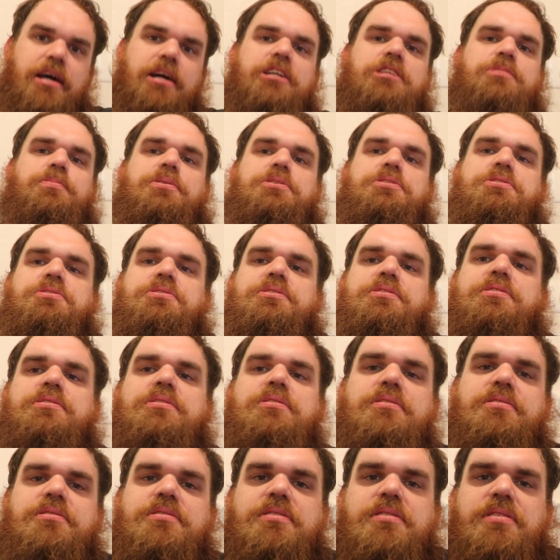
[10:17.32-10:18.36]
especially
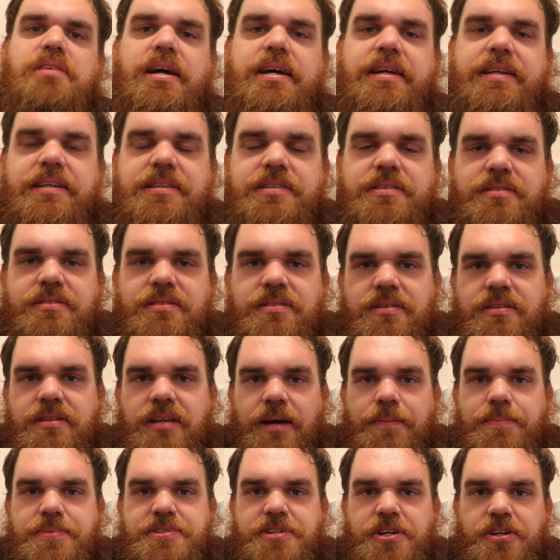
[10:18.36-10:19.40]
since
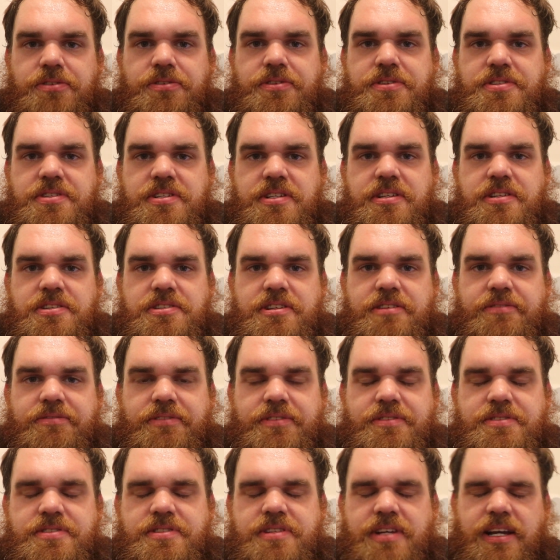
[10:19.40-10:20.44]
I'm starting to see the
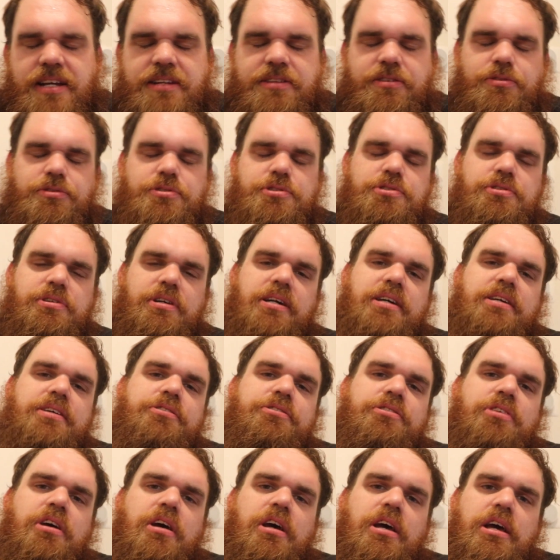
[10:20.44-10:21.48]
difference. Like I told you
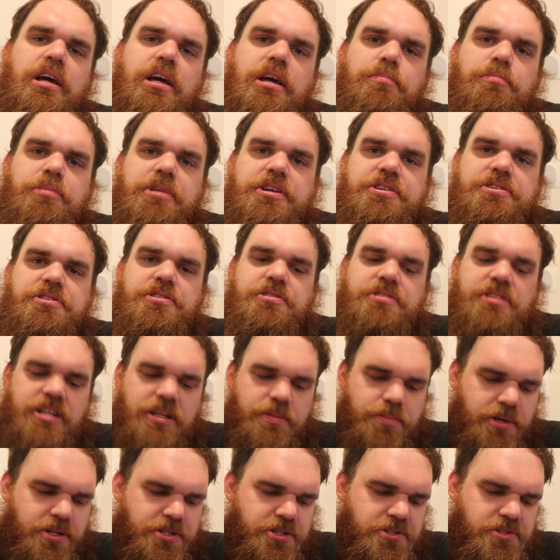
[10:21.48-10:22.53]
guys, make sure you
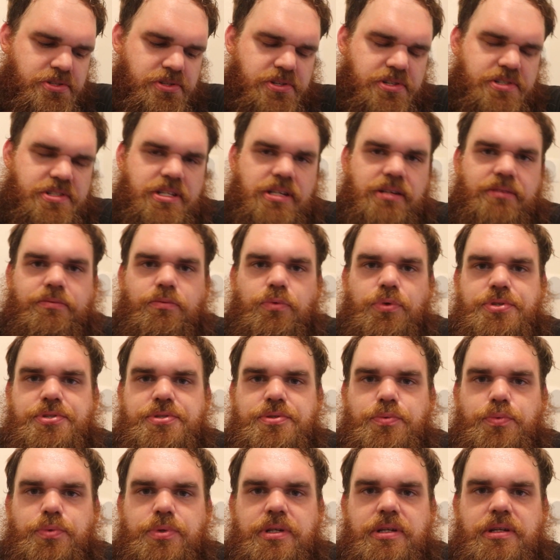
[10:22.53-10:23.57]
take pictures of yourself
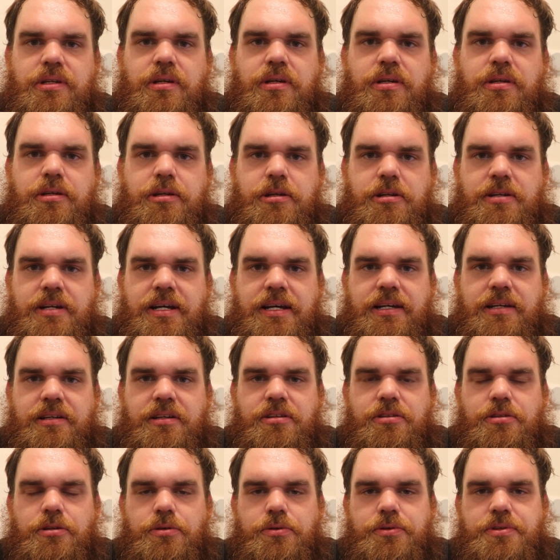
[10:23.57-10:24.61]
once a week. You're not
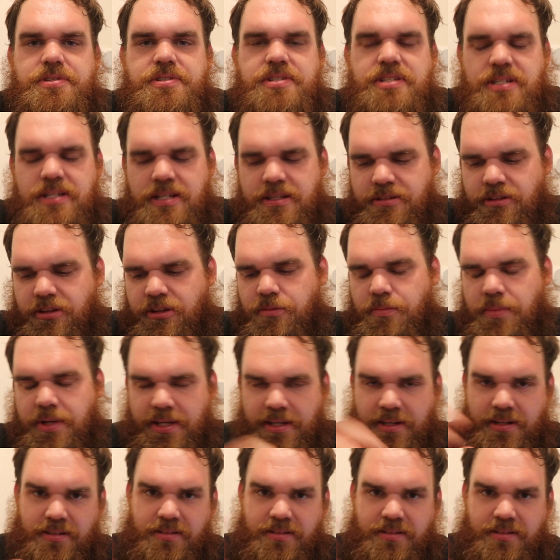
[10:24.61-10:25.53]
gonna notice it until you make a